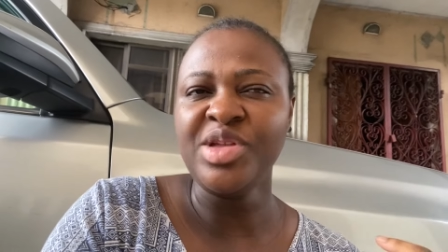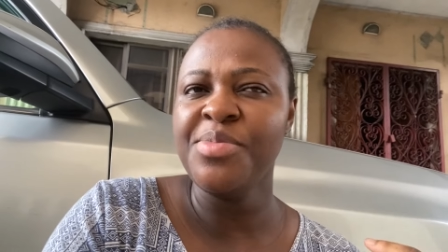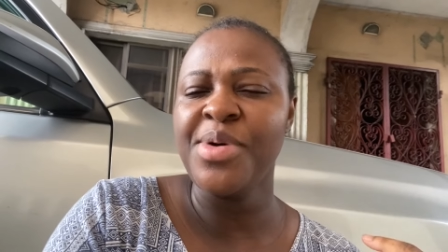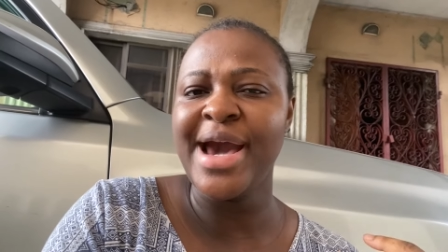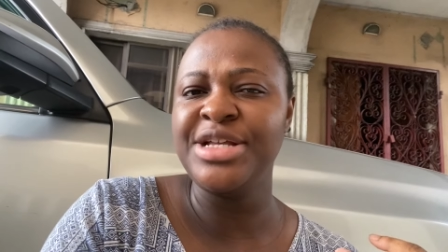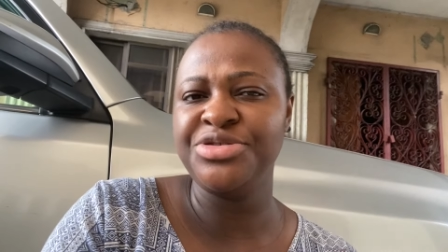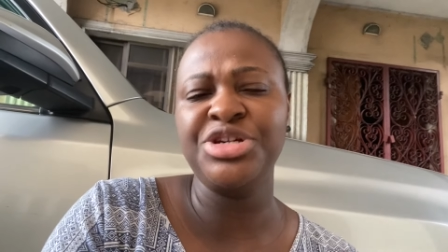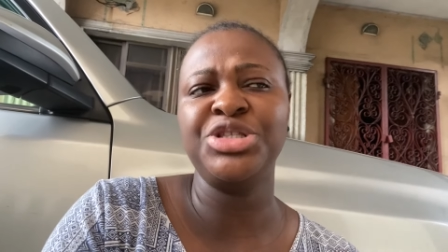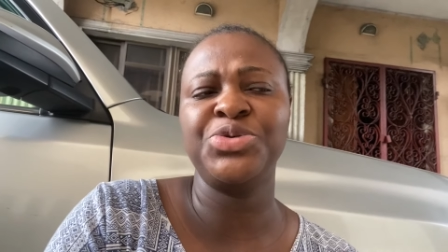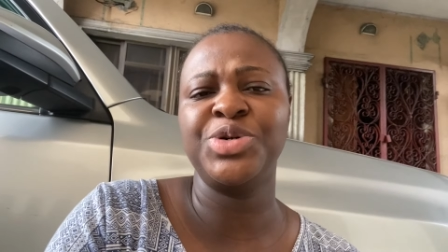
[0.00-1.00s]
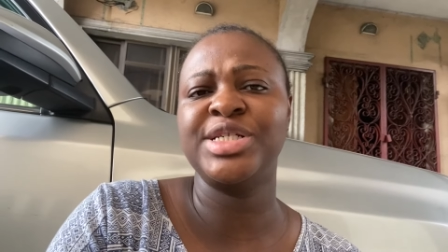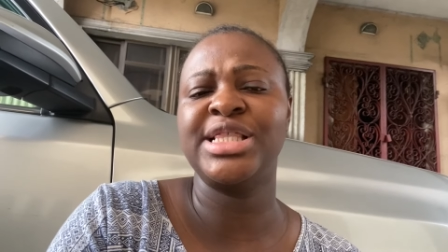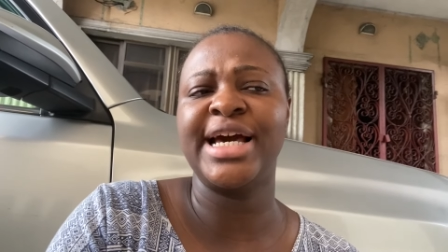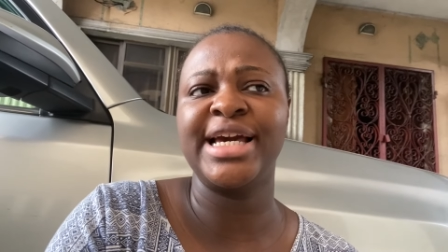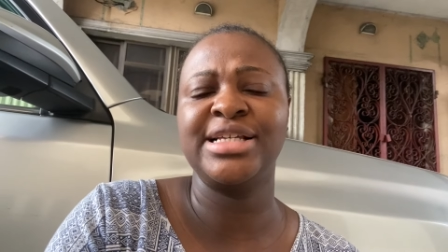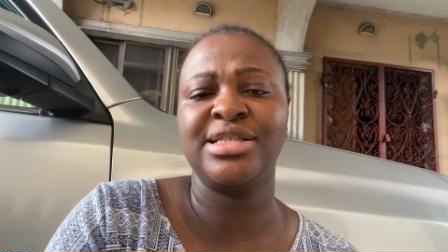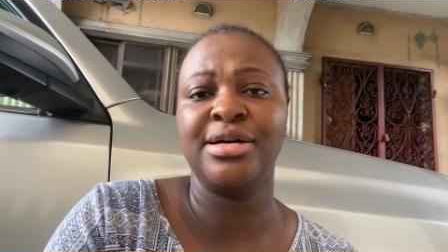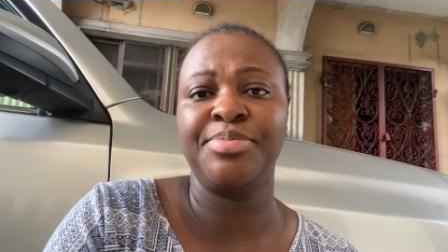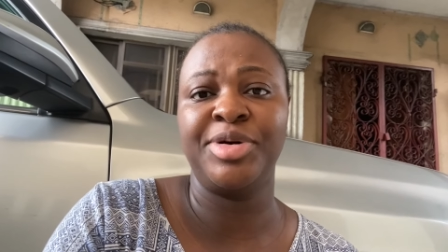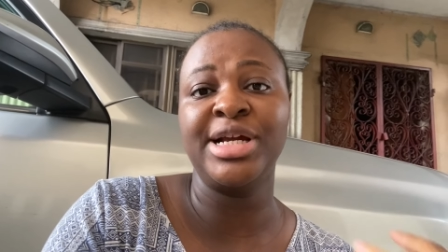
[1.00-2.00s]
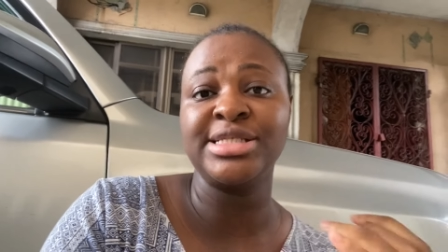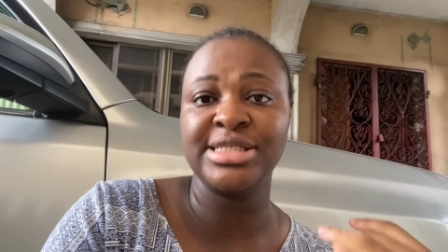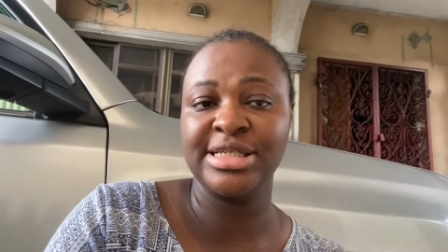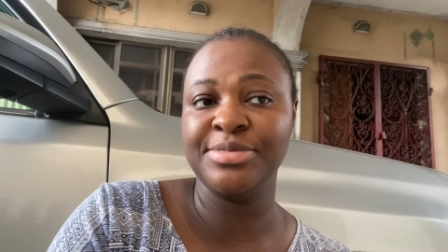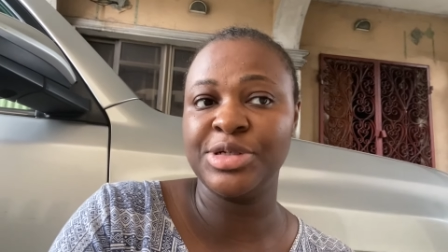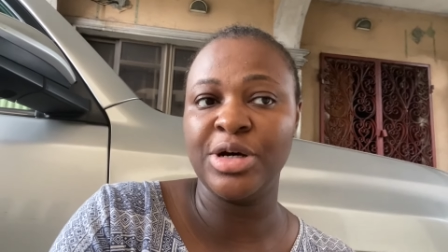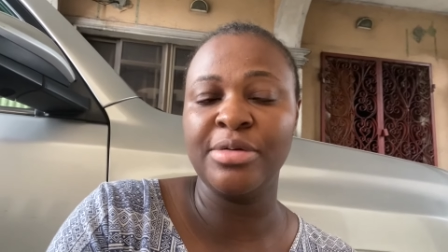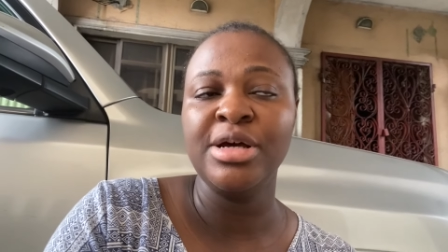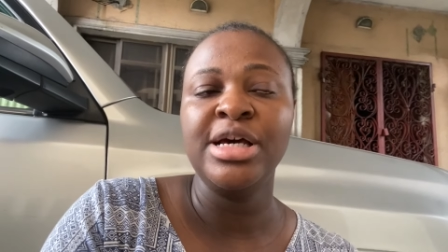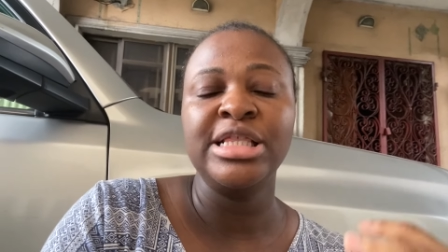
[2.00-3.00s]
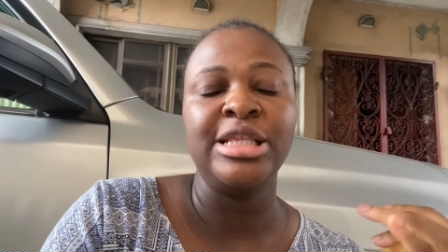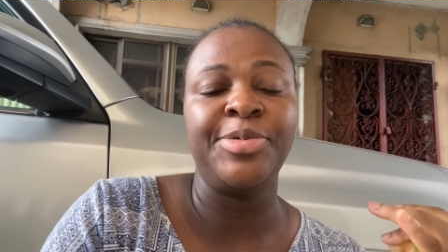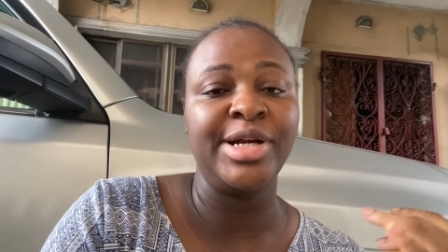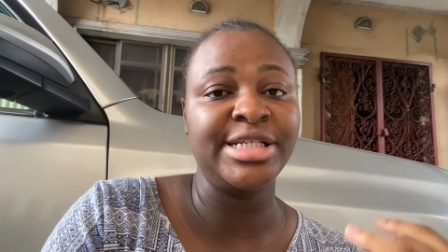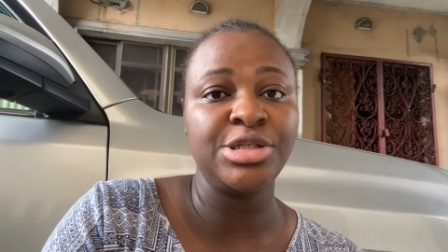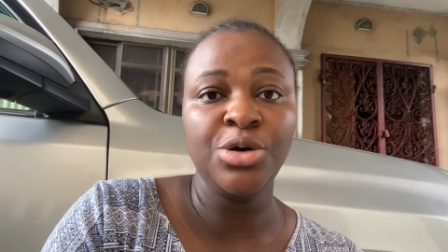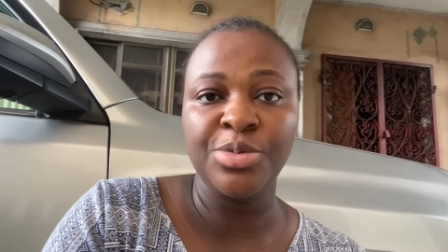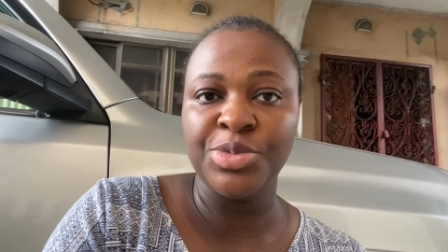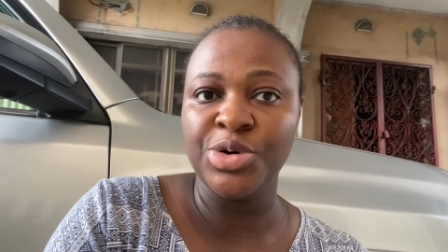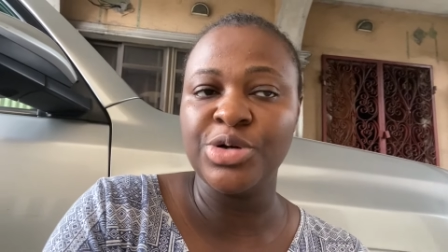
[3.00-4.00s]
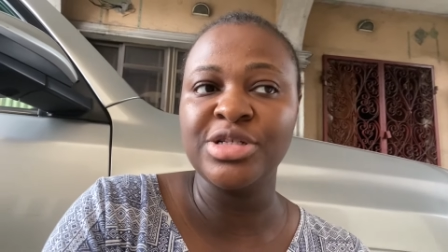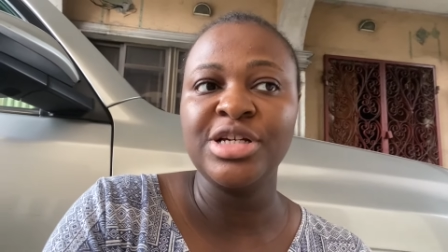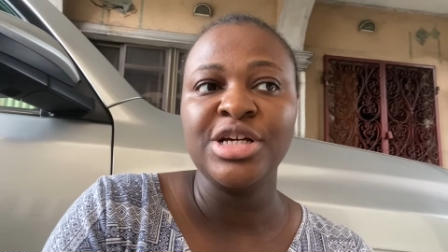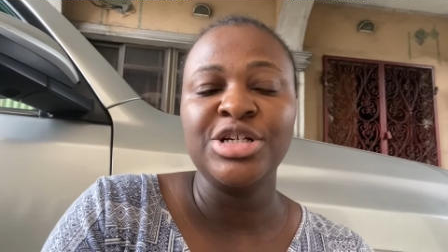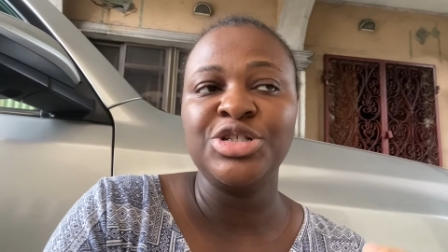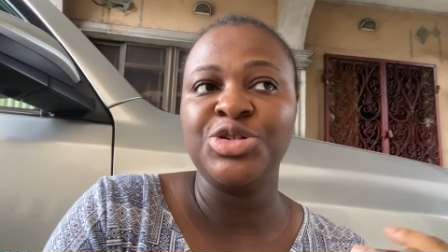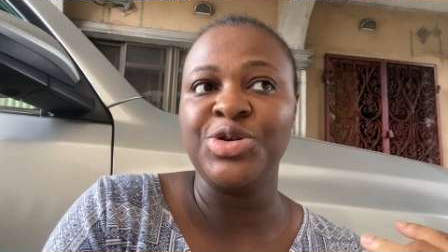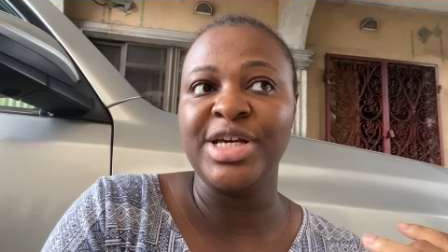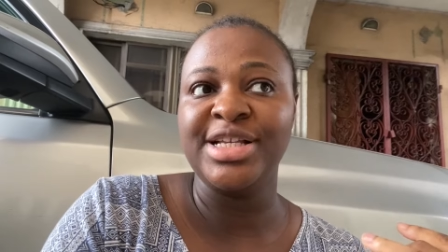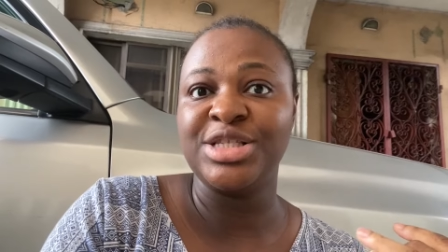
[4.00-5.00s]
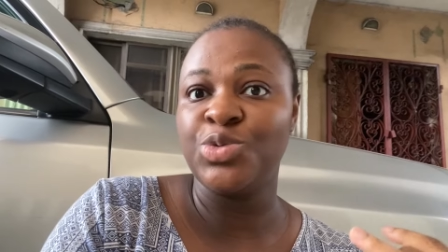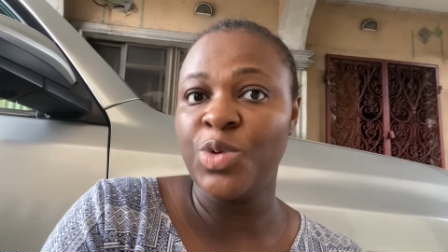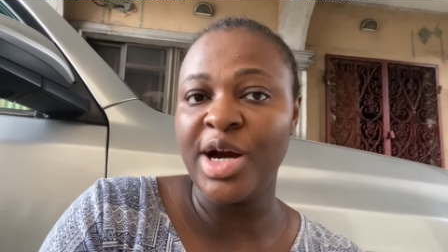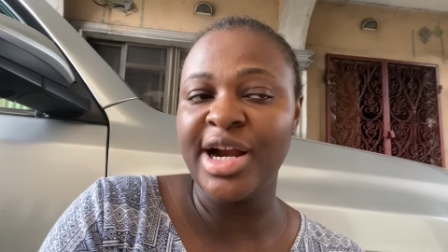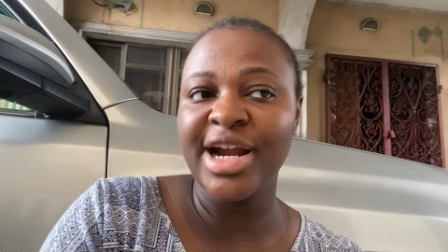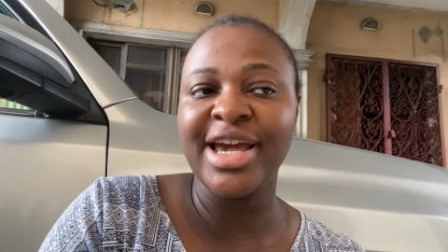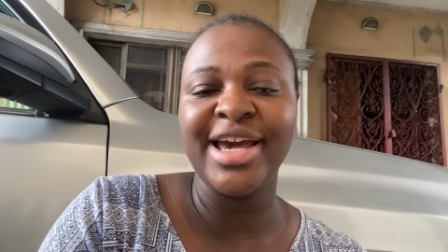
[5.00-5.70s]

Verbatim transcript: what I need was like the pregnancy symptom, pregnancy hormone doing its work.